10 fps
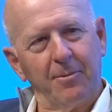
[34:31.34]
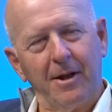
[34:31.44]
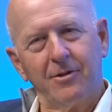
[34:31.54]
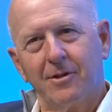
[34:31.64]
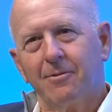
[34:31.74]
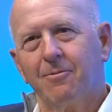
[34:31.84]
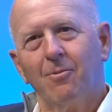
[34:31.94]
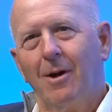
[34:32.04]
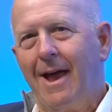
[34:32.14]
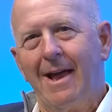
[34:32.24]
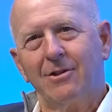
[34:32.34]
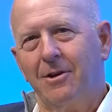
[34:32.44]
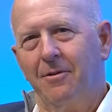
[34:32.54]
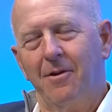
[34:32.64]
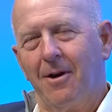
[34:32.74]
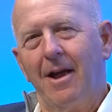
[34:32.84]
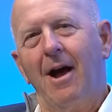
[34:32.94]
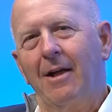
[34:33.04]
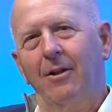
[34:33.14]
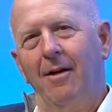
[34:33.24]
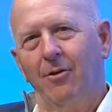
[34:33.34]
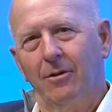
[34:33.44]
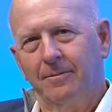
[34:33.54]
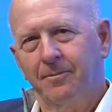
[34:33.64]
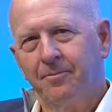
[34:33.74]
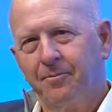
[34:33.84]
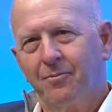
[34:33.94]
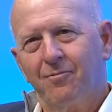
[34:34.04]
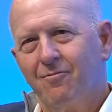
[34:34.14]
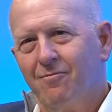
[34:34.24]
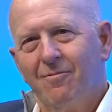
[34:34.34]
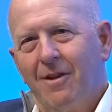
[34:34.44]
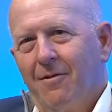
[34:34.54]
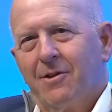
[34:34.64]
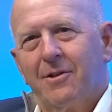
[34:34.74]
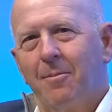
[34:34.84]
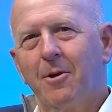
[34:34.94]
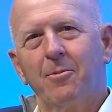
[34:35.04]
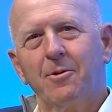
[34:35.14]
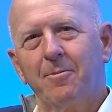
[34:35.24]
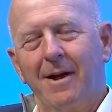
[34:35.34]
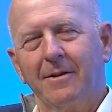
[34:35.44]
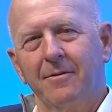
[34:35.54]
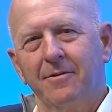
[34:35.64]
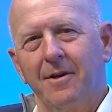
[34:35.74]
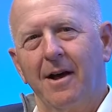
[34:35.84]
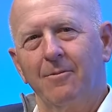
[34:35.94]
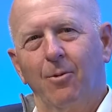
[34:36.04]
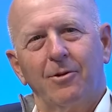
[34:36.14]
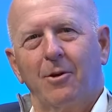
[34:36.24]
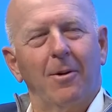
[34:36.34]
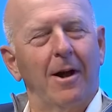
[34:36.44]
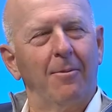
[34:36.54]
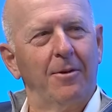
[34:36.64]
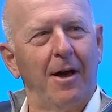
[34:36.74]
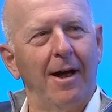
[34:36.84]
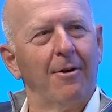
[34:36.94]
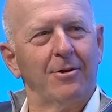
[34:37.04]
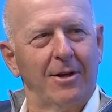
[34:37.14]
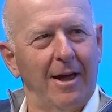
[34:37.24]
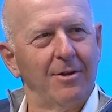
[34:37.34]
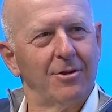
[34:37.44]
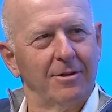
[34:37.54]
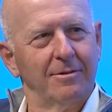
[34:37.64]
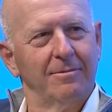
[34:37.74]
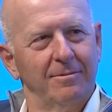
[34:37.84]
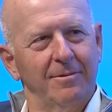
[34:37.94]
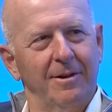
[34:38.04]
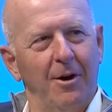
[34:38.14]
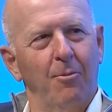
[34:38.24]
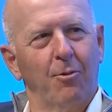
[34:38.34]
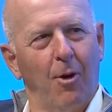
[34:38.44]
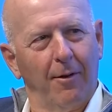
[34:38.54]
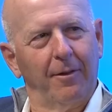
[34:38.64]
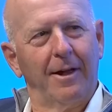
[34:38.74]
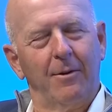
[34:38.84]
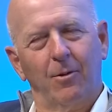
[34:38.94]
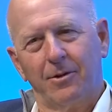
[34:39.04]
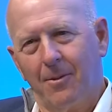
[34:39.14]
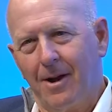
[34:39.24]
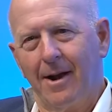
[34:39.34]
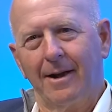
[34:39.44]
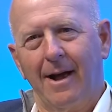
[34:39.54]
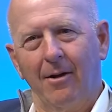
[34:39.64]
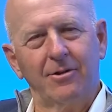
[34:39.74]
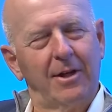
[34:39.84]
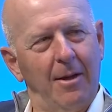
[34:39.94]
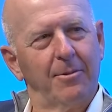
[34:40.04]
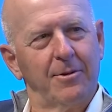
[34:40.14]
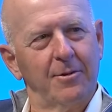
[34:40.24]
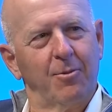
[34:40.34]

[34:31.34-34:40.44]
I just want to ask you at a very high level give us some of your perspectives on what's going on with higher education, you know, broadly, and what's going on in college campuses